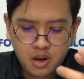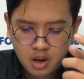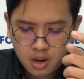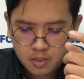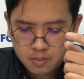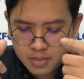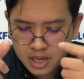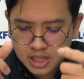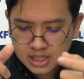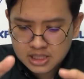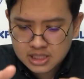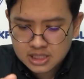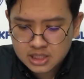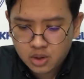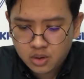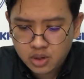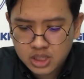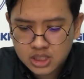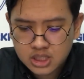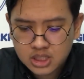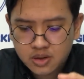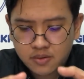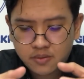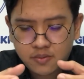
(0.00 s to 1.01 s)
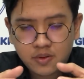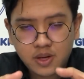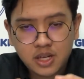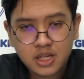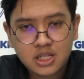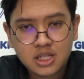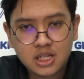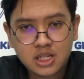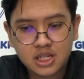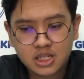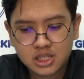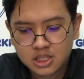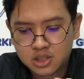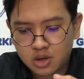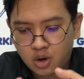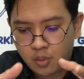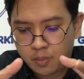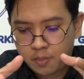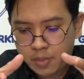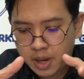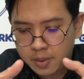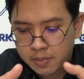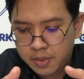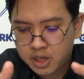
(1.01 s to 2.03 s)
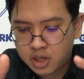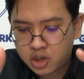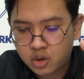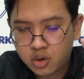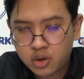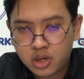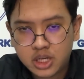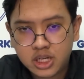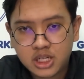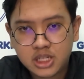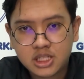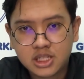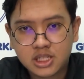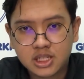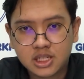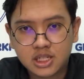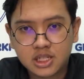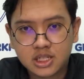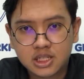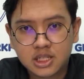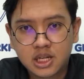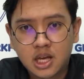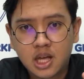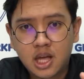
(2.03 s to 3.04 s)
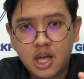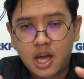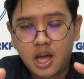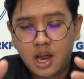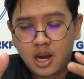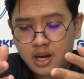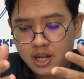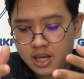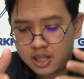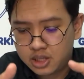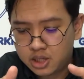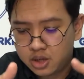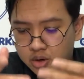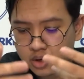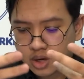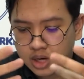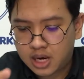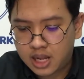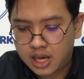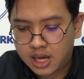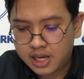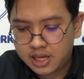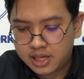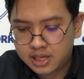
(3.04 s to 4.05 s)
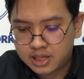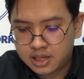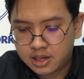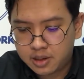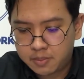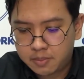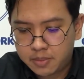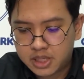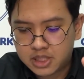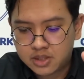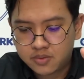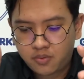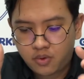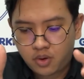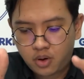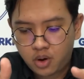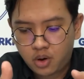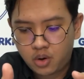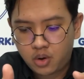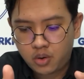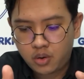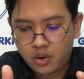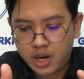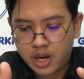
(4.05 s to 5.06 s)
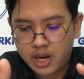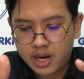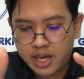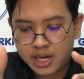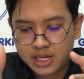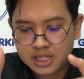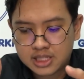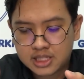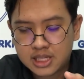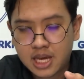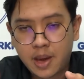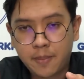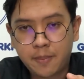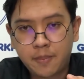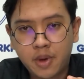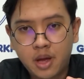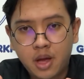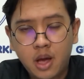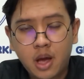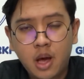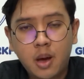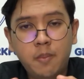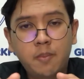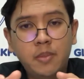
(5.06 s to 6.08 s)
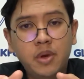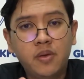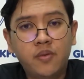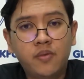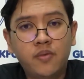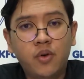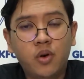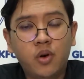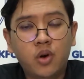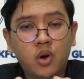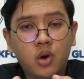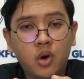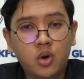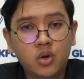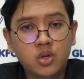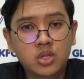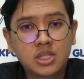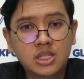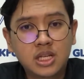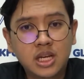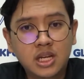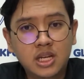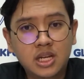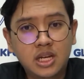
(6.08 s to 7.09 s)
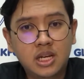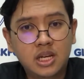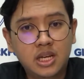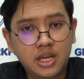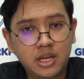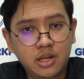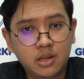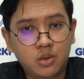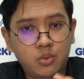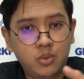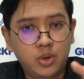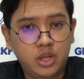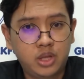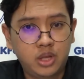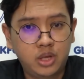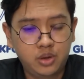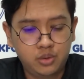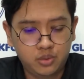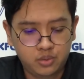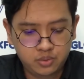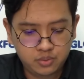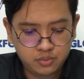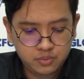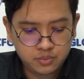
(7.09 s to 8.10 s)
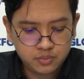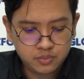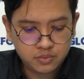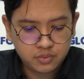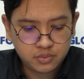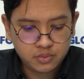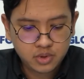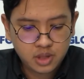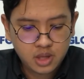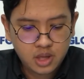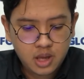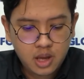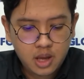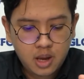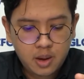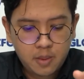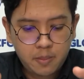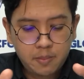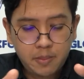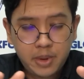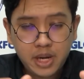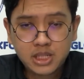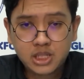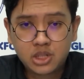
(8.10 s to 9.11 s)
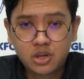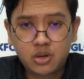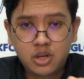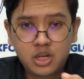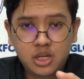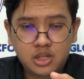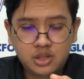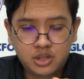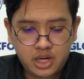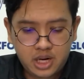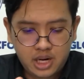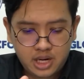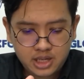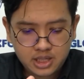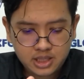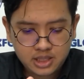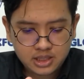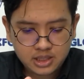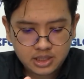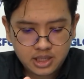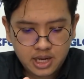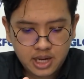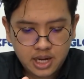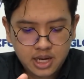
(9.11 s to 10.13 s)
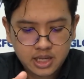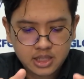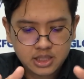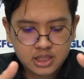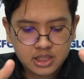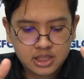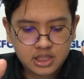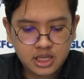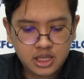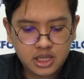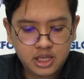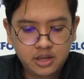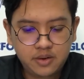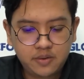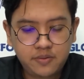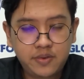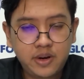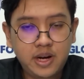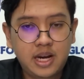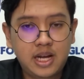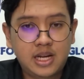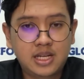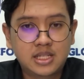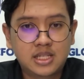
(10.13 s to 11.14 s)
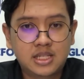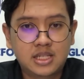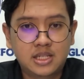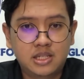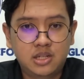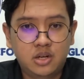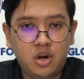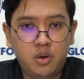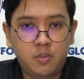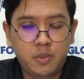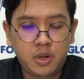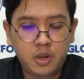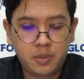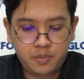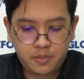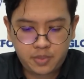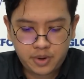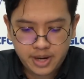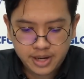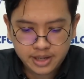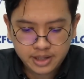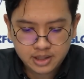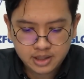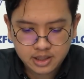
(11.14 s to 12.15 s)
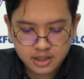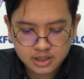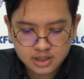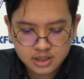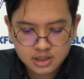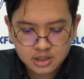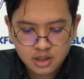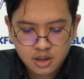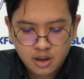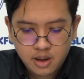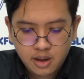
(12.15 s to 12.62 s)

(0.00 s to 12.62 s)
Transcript: Milestone is the features or payment conditions that your client must follow and accept before closing the deal with you. Based on the trainer and senior freelancer normal practice,